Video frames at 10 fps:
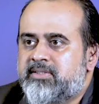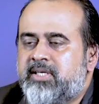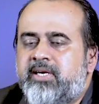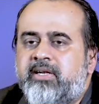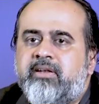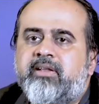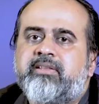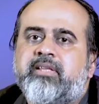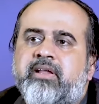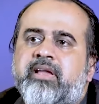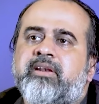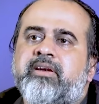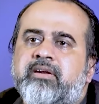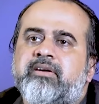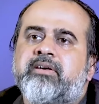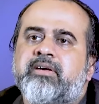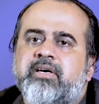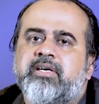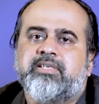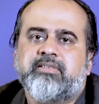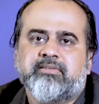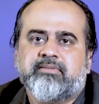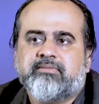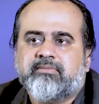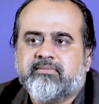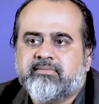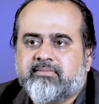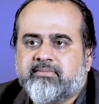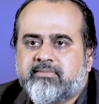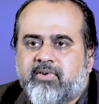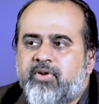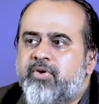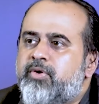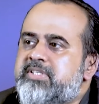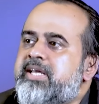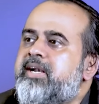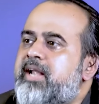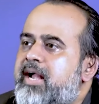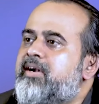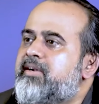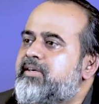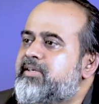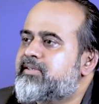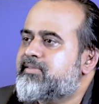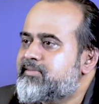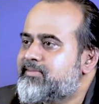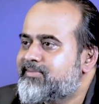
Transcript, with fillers: 33 returned hurt, or you could say retired hurt.